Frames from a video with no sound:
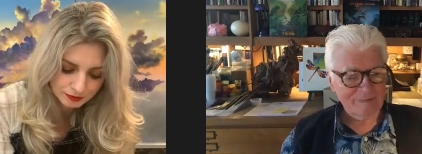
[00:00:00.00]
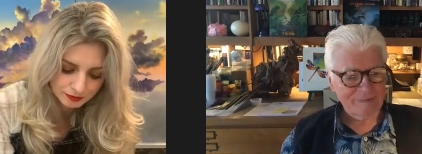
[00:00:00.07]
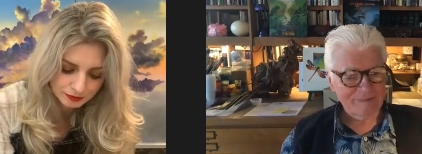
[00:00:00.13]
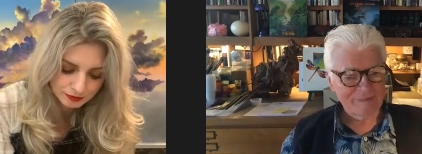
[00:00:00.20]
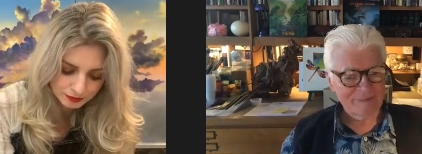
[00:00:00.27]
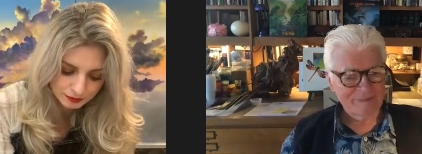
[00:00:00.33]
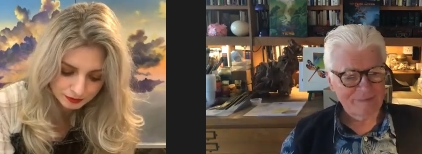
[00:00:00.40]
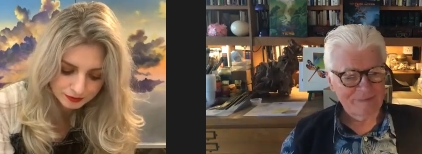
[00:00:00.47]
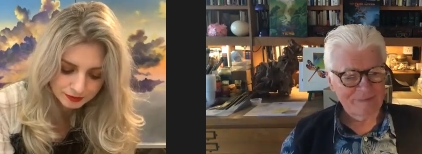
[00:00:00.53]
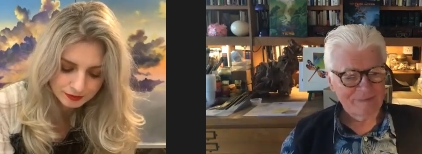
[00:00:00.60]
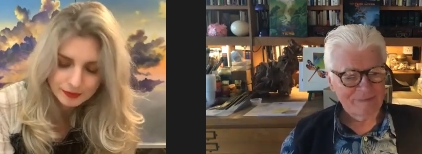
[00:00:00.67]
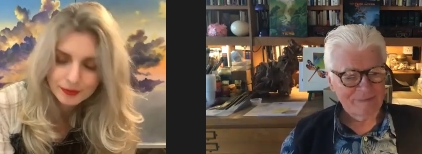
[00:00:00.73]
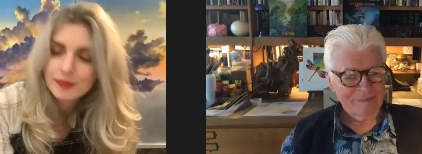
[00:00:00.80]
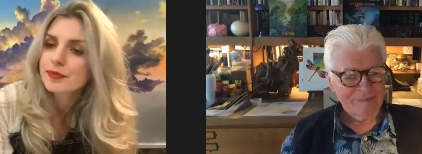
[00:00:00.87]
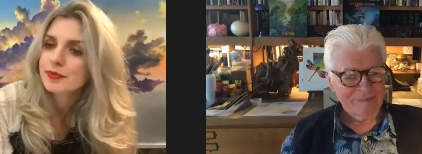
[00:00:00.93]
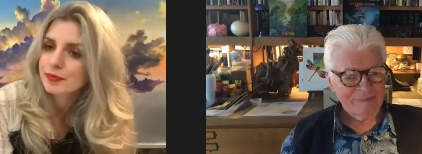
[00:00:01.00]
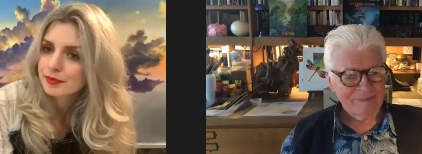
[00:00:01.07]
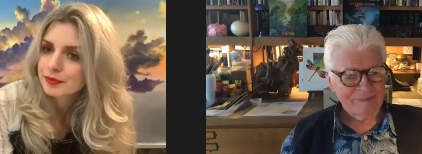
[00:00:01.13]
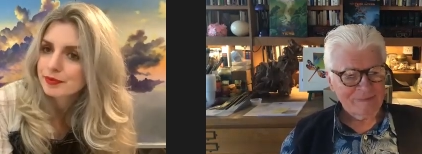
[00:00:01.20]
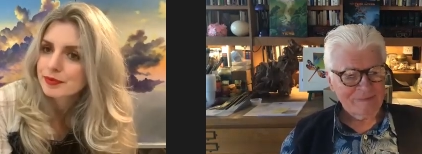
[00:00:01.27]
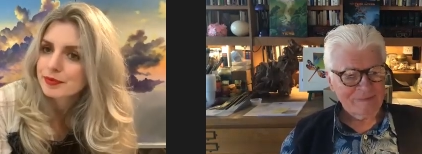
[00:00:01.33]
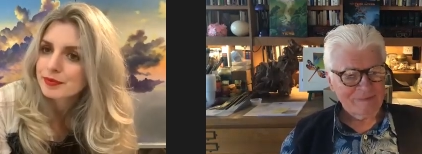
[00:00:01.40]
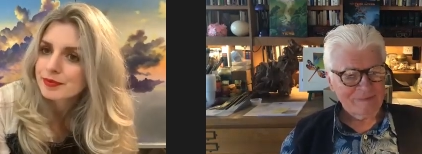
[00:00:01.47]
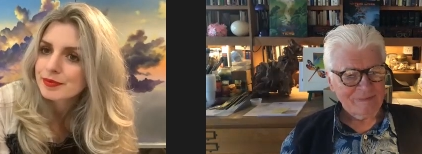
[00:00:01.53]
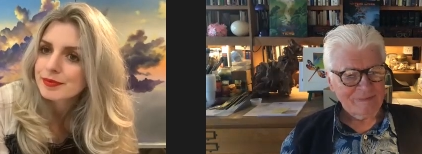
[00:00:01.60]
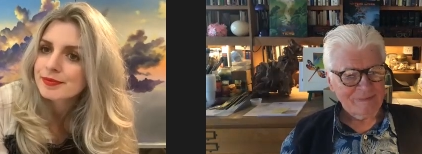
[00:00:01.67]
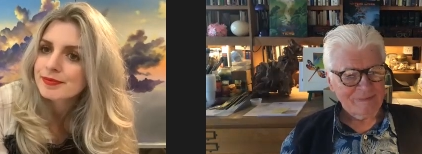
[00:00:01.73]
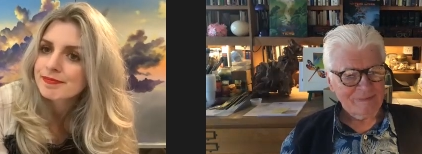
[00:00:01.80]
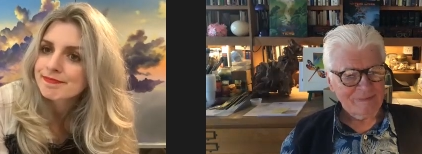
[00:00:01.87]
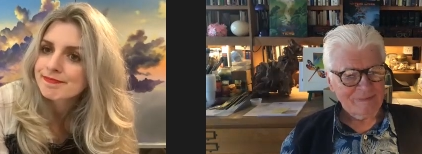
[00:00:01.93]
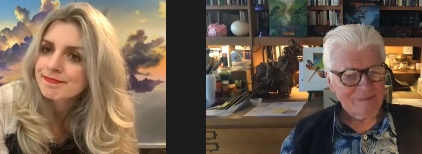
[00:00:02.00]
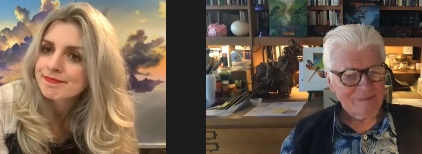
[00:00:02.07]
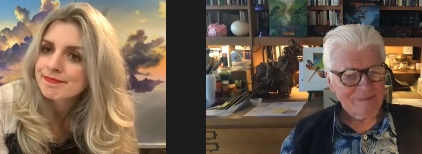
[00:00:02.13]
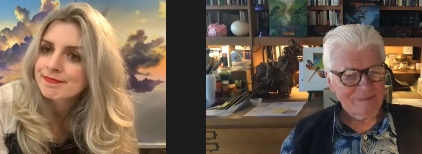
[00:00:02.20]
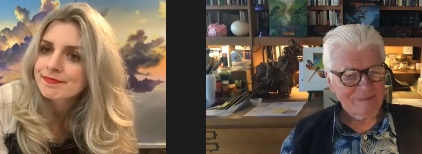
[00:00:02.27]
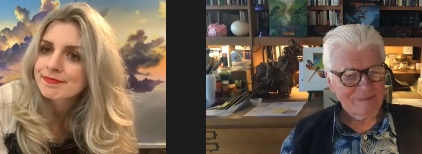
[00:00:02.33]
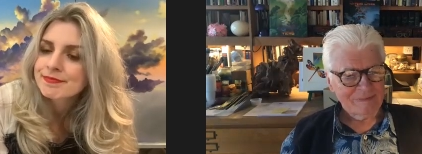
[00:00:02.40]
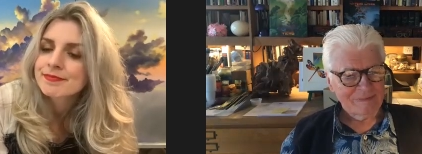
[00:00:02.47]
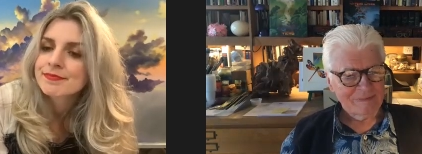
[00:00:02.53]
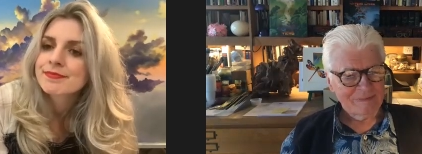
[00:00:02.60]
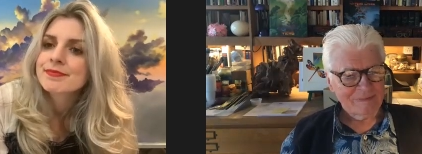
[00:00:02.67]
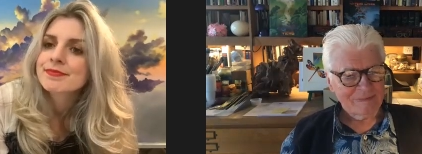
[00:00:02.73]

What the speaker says: Nothing is said.